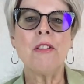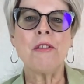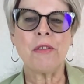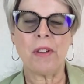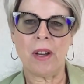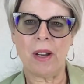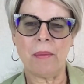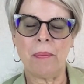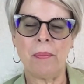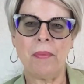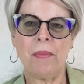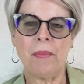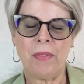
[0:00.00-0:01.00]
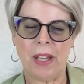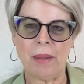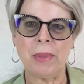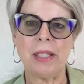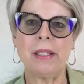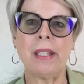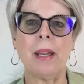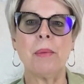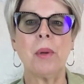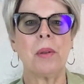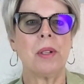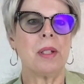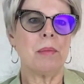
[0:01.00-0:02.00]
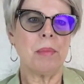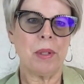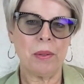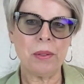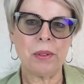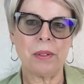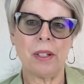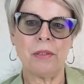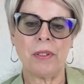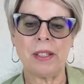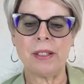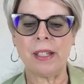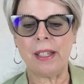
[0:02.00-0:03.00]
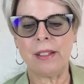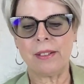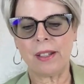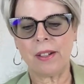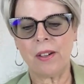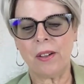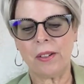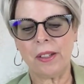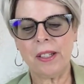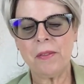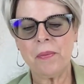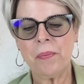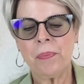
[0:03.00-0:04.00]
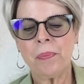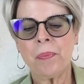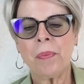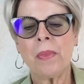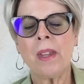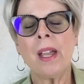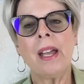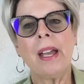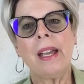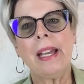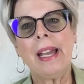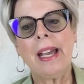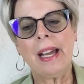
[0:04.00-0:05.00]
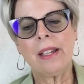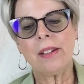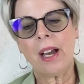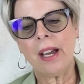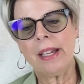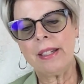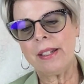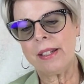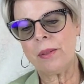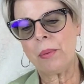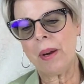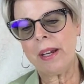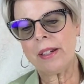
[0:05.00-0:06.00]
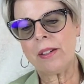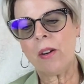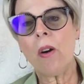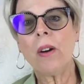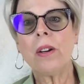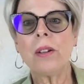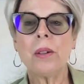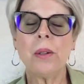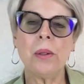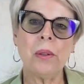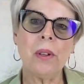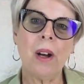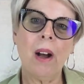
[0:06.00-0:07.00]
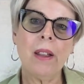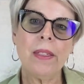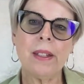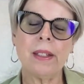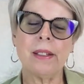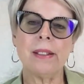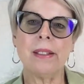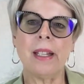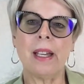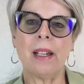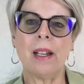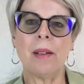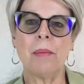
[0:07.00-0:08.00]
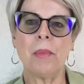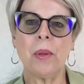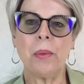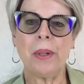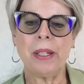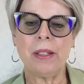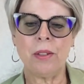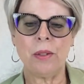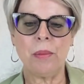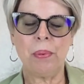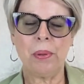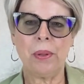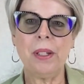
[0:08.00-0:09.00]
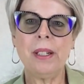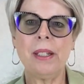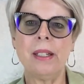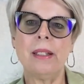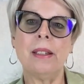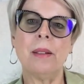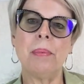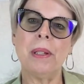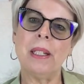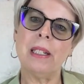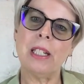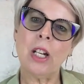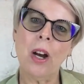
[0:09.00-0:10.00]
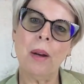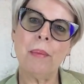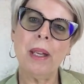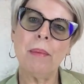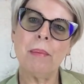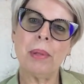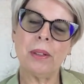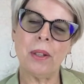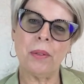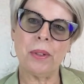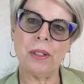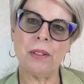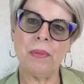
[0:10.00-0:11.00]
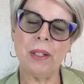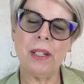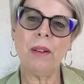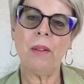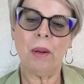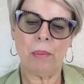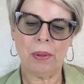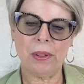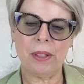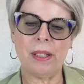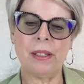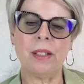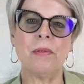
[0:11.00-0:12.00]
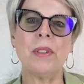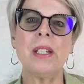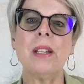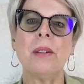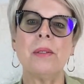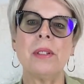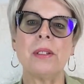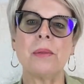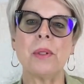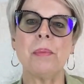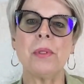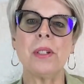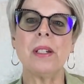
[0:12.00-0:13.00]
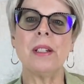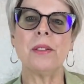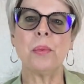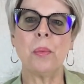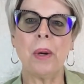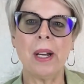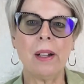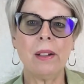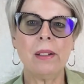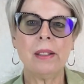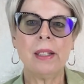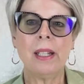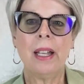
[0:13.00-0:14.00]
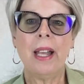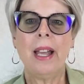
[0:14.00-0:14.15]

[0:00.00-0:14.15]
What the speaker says: from family scapegoating abuse, or FSA as I call it. And I did write an article on this that I'm going to put in the pinned comment below this video. I'll put it in the video description as well.